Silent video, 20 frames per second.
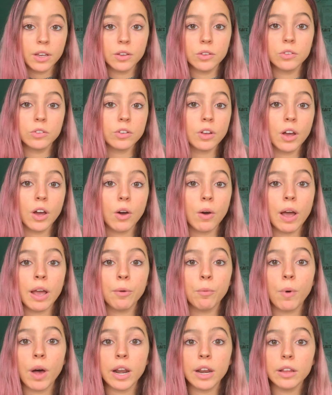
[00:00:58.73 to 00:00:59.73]
so I
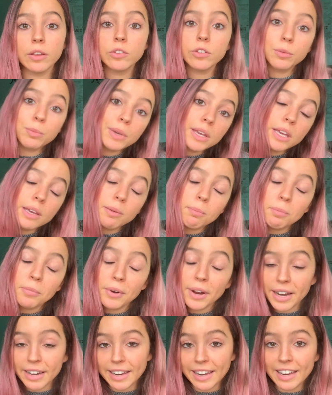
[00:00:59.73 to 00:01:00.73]
wanted to be
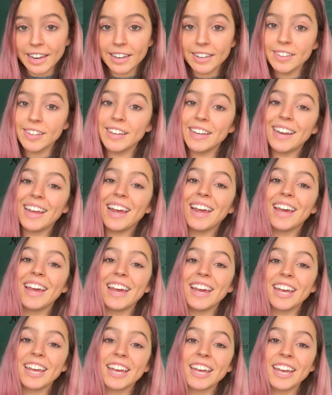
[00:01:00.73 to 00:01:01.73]
pretty
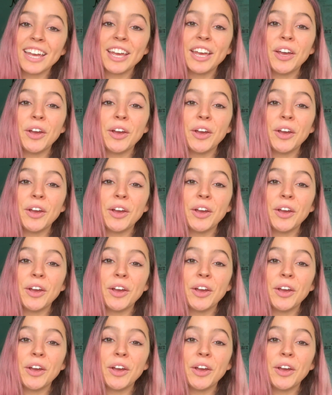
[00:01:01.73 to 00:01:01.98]
today,